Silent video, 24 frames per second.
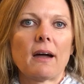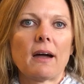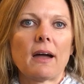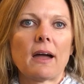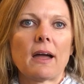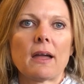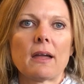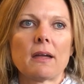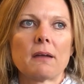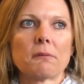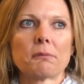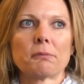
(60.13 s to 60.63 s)

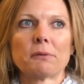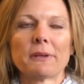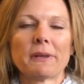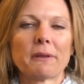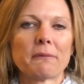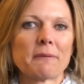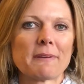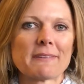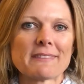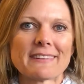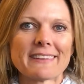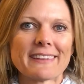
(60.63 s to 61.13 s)
I really
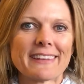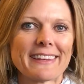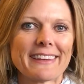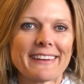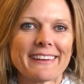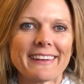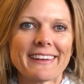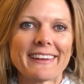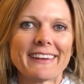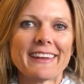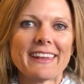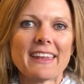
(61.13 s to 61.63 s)
wasn't
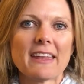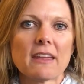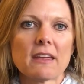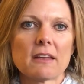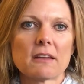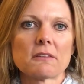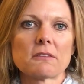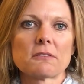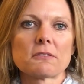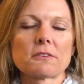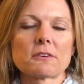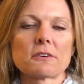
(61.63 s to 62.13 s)
getting any
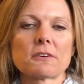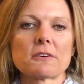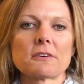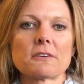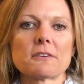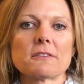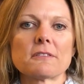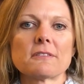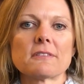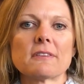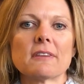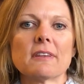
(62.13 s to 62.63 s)

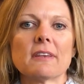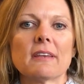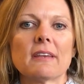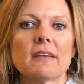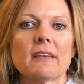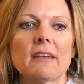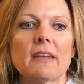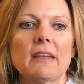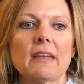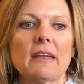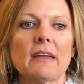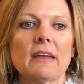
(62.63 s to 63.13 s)
answers,
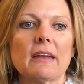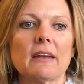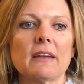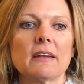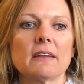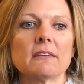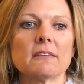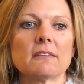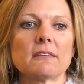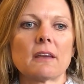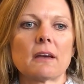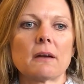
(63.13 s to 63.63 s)

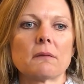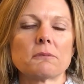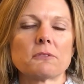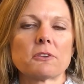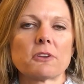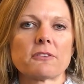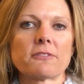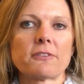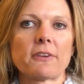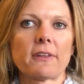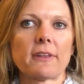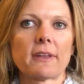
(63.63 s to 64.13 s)
and
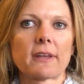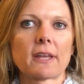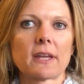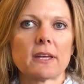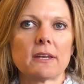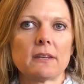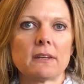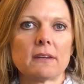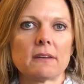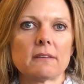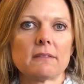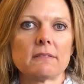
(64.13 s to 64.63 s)
just felt like I
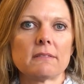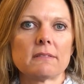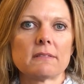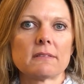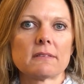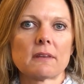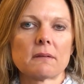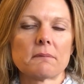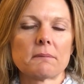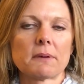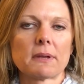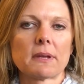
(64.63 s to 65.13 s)
needed
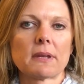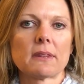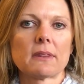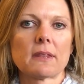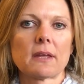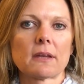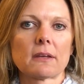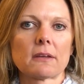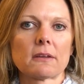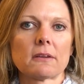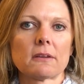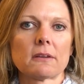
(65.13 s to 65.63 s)
somebody
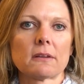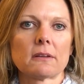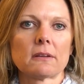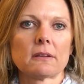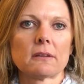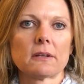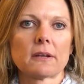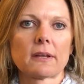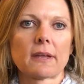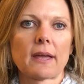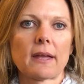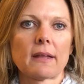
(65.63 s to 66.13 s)
that could
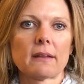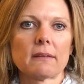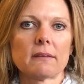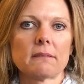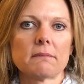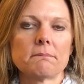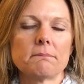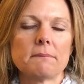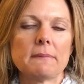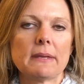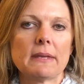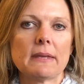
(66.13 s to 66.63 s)
look at
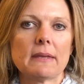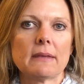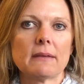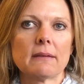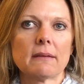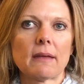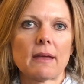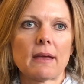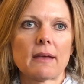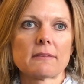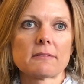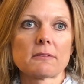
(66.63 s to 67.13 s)
me
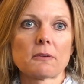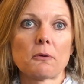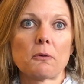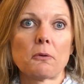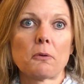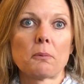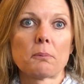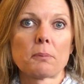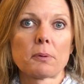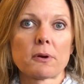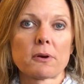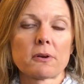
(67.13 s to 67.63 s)
as a
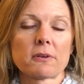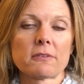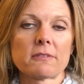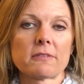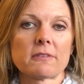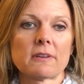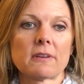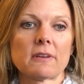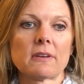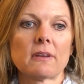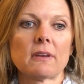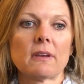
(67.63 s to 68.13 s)
whole
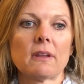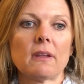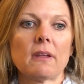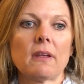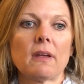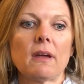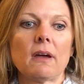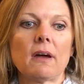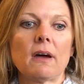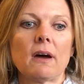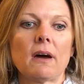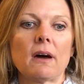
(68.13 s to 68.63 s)
person
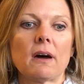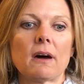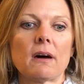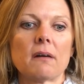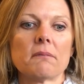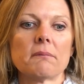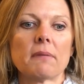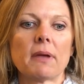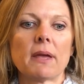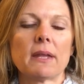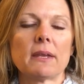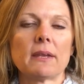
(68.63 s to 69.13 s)

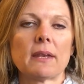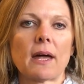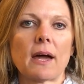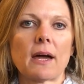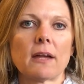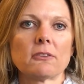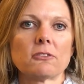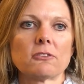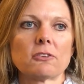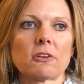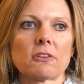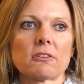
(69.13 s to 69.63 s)
and
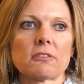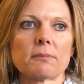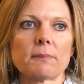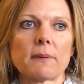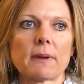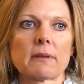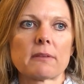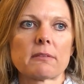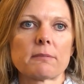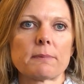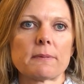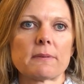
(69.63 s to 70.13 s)
not just
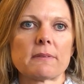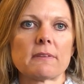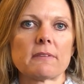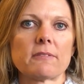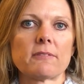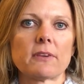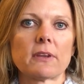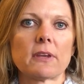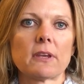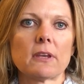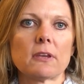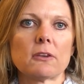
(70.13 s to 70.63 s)
my
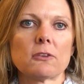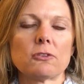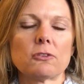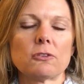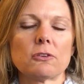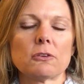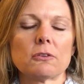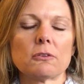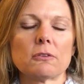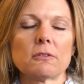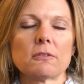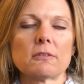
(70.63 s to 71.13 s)
specific
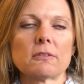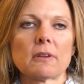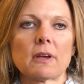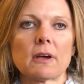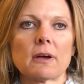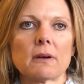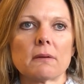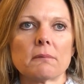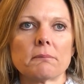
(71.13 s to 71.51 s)
issues